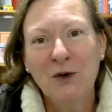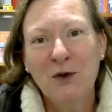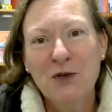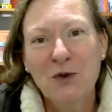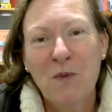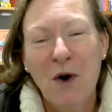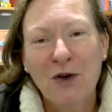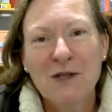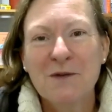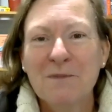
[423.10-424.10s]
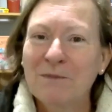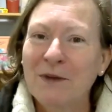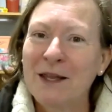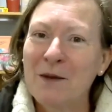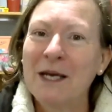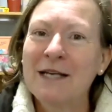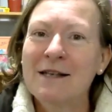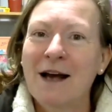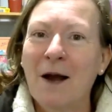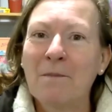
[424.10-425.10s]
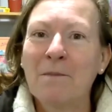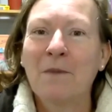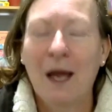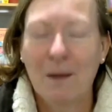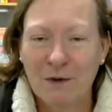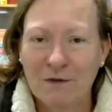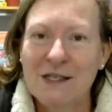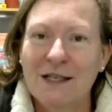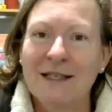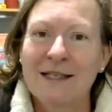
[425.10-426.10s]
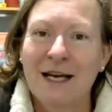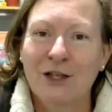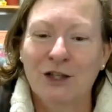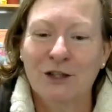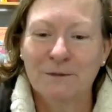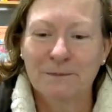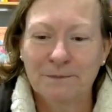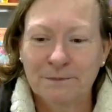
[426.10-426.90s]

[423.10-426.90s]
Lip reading: your toolbox. In the meantime, happy facilitation.